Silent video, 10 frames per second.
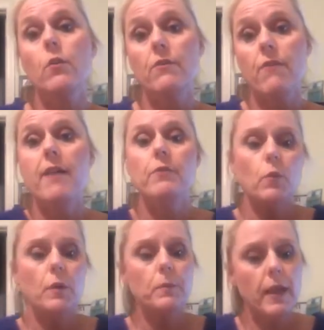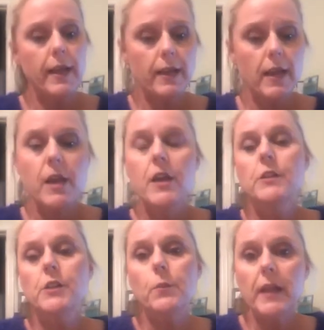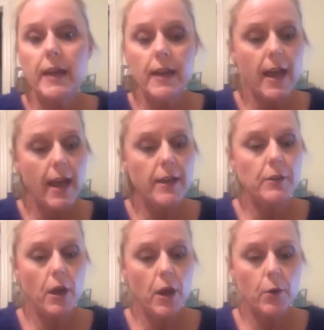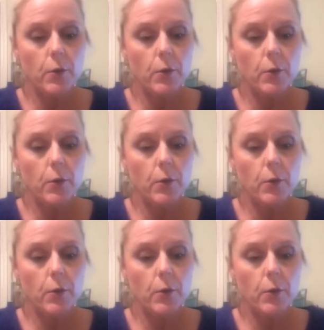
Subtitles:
5 and 1 plan. So plan ahead, go.